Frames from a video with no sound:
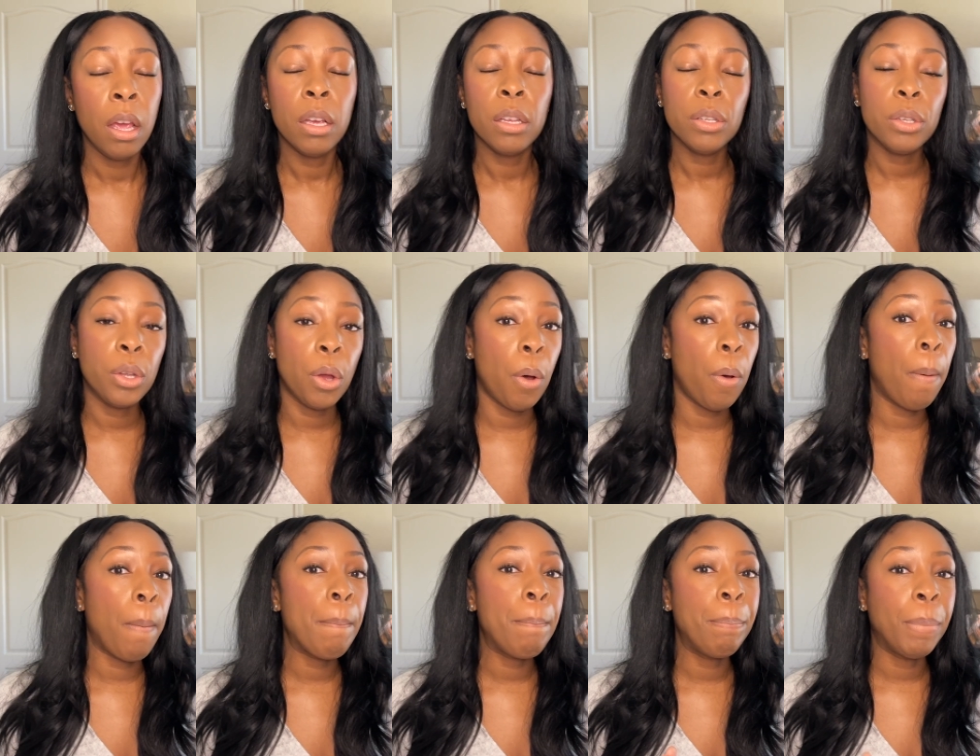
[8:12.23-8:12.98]

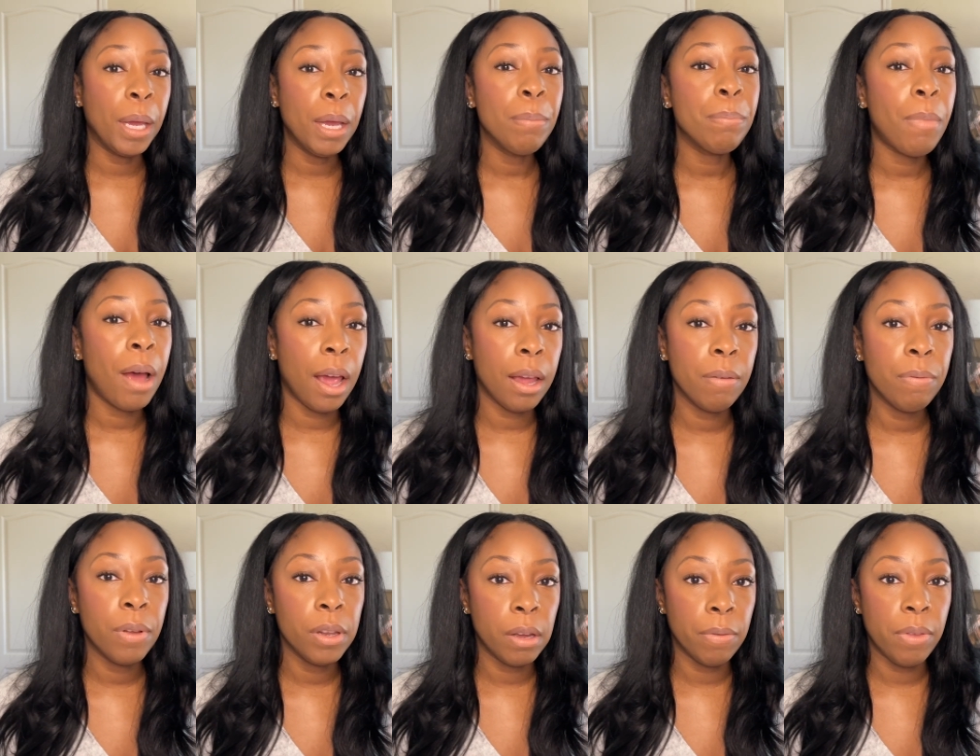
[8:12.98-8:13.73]
So be
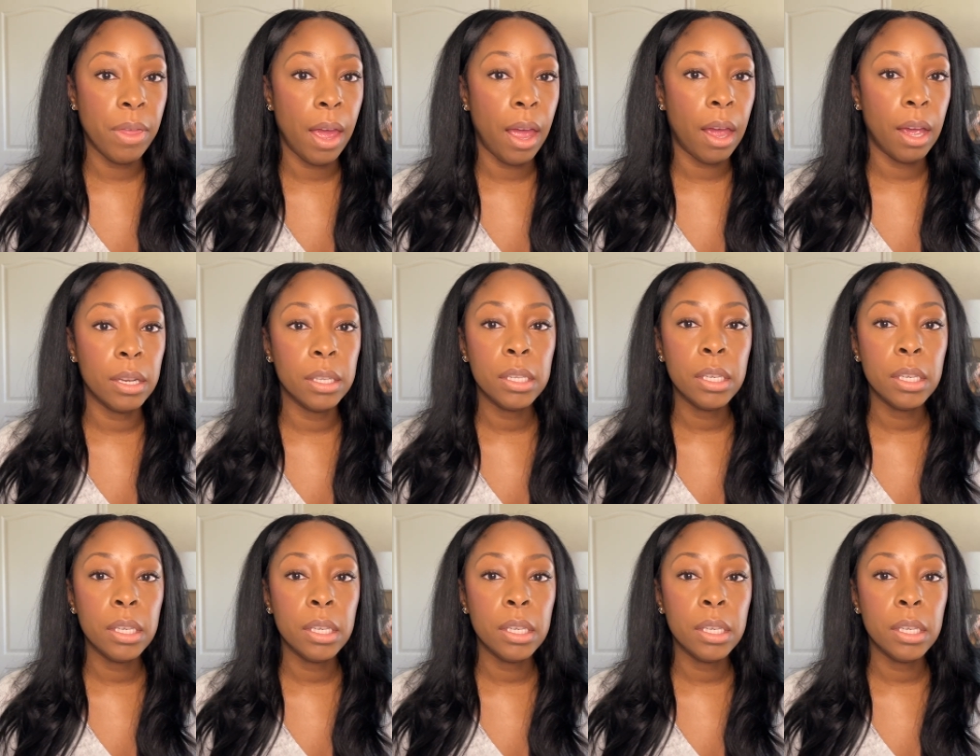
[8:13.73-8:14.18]
mindful of that.